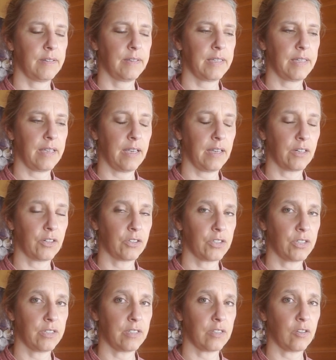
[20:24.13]
the
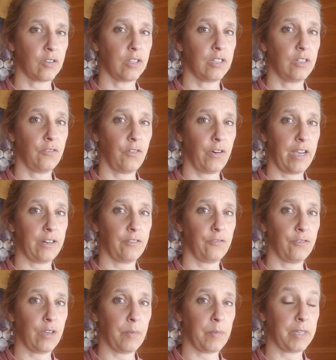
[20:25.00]
energies of the divine
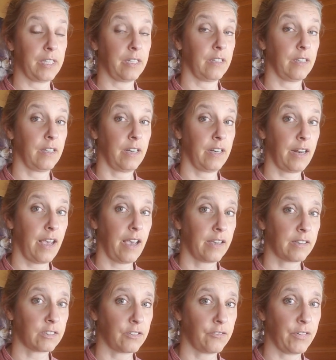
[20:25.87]
feminine and
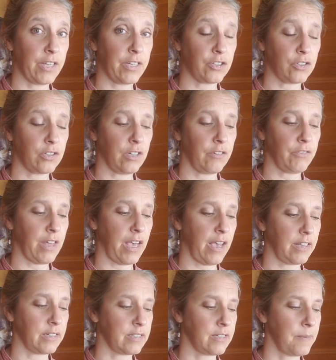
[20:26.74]
activation of
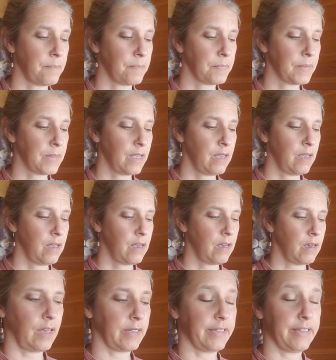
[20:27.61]
that.
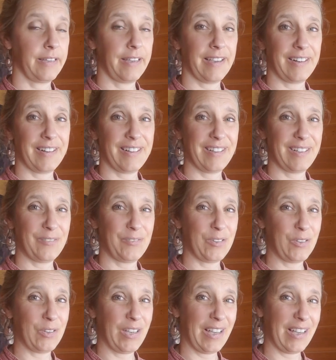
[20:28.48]
Again,
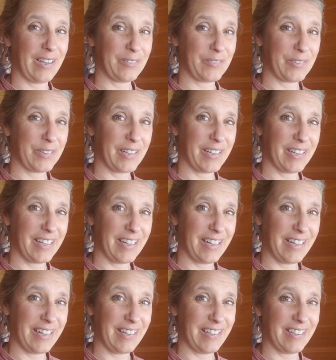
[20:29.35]
if you have
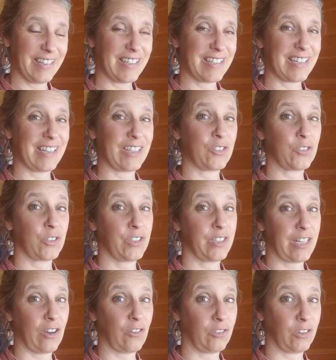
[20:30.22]
any insights or
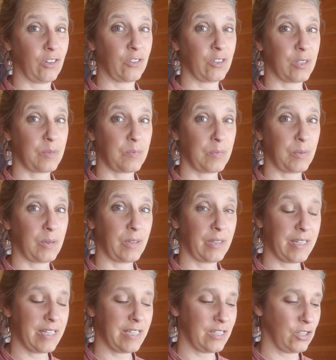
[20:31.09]
downloads,
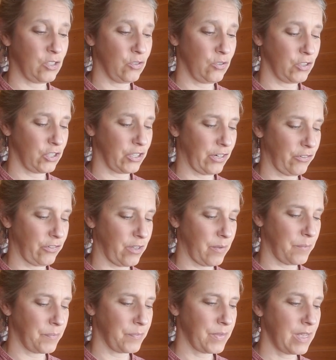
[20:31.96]
please do share
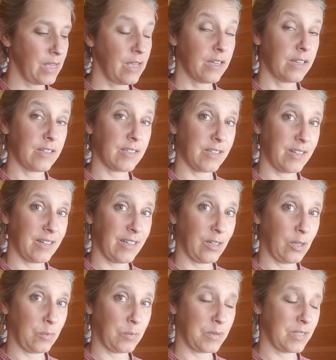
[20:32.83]
them because it
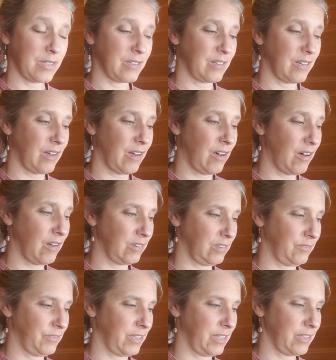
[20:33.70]
helps
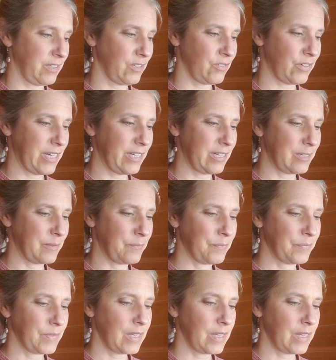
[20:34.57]
all of us, right?